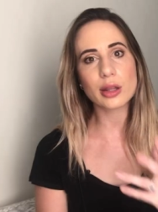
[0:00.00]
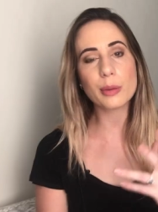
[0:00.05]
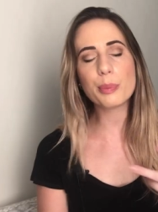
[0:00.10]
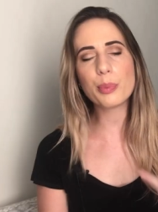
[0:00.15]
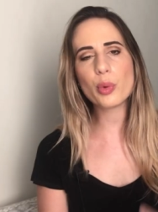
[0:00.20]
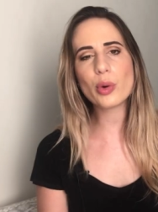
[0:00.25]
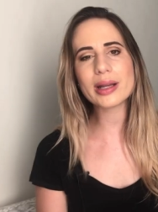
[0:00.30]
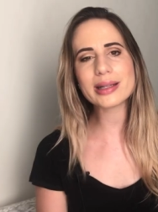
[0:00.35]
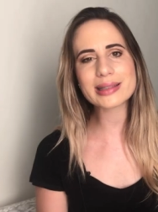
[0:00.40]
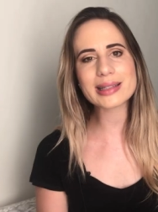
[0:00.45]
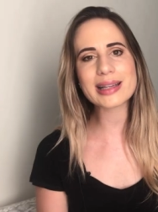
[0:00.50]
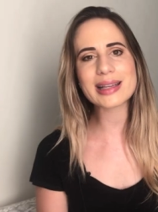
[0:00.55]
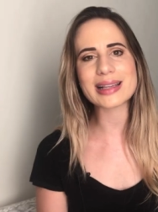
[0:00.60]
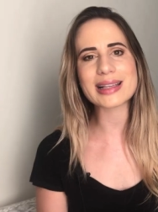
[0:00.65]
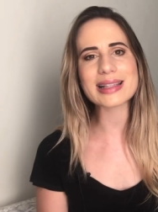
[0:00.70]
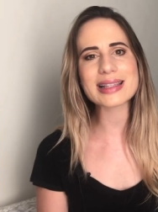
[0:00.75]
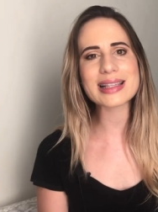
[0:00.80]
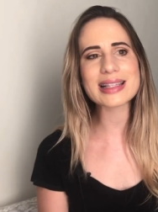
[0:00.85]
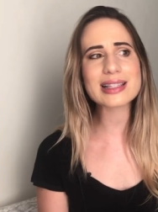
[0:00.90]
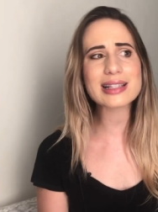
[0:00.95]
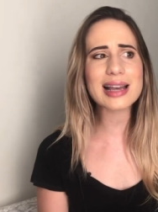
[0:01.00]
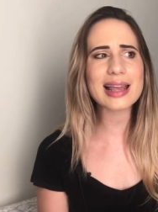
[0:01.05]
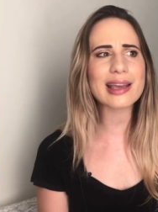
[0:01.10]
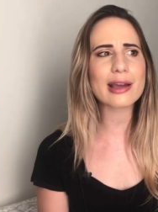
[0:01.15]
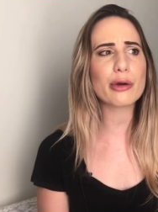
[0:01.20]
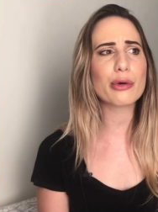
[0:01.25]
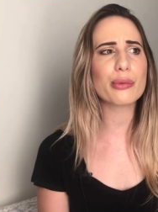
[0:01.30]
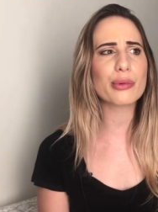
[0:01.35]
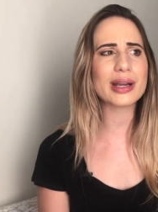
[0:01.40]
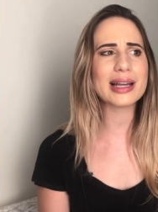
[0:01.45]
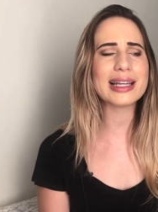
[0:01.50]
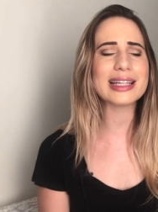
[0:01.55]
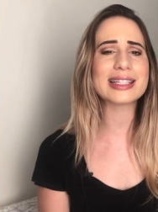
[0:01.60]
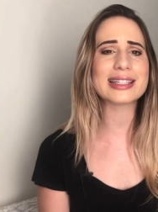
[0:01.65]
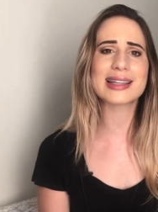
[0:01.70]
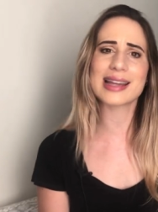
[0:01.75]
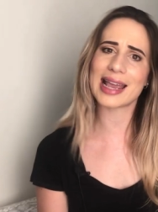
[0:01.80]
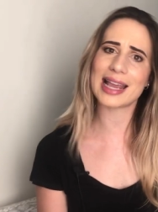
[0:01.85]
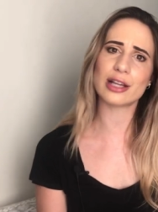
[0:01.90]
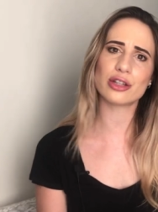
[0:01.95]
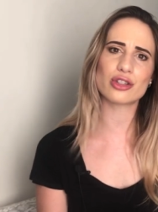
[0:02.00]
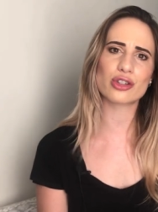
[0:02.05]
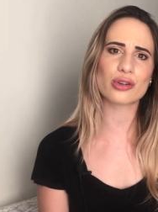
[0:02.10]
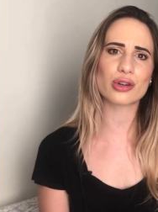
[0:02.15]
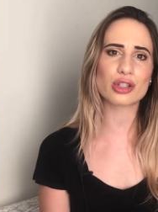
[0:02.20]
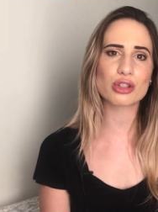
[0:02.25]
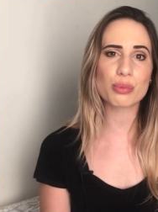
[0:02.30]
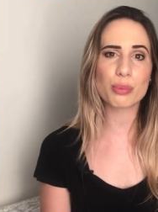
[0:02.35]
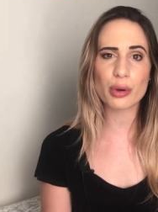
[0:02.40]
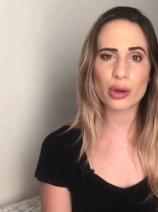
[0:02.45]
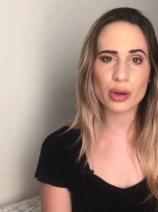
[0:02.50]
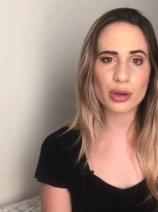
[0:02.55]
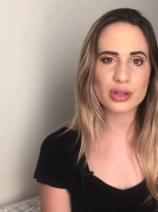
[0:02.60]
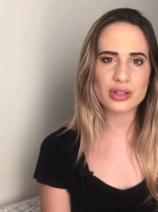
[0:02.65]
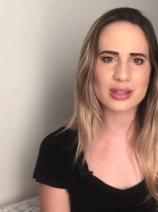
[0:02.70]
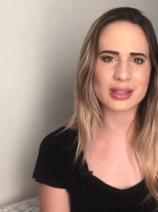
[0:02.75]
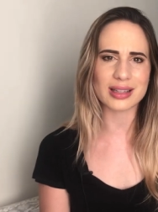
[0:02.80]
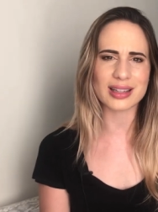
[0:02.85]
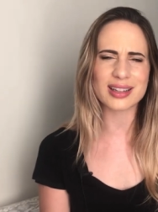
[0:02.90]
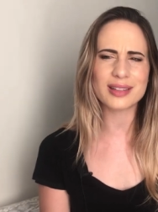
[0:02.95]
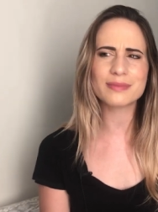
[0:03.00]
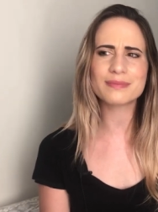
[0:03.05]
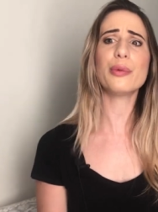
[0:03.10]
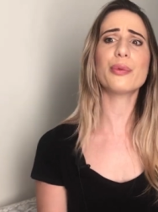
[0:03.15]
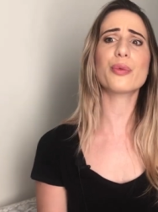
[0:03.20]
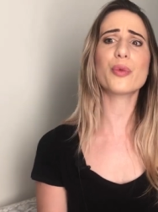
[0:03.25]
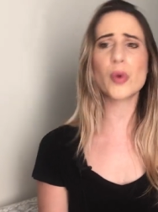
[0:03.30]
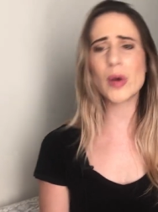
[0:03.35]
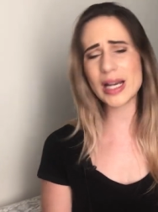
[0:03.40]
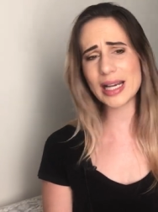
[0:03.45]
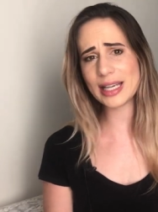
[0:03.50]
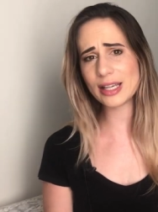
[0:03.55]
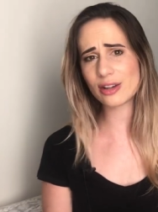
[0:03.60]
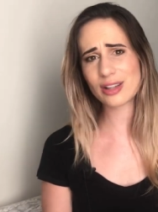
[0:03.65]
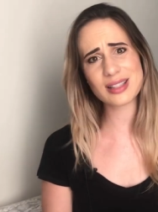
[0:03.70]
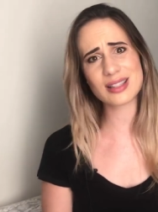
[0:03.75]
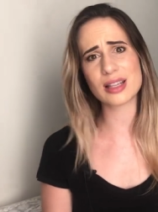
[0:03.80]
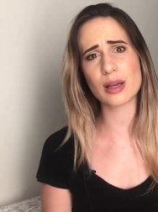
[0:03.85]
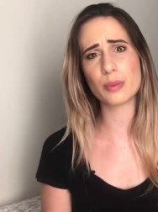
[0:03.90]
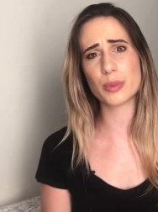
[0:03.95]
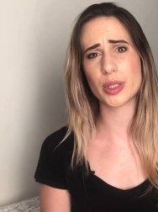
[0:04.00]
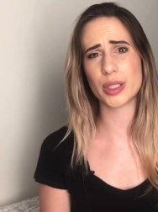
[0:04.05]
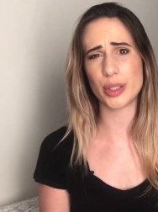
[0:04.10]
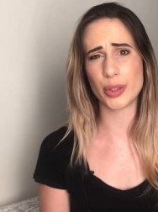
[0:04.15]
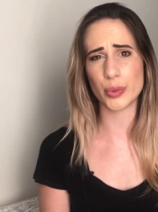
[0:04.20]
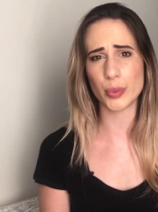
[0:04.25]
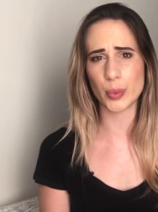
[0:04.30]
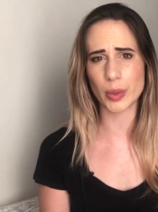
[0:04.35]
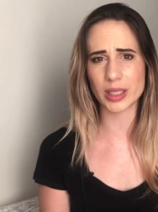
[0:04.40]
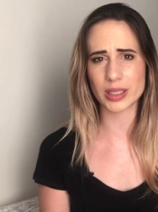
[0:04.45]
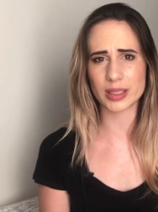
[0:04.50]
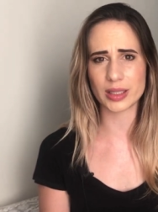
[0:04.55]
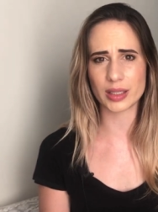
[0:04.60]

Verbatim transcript: The point is, he's like a really dangerous person, really not someone you want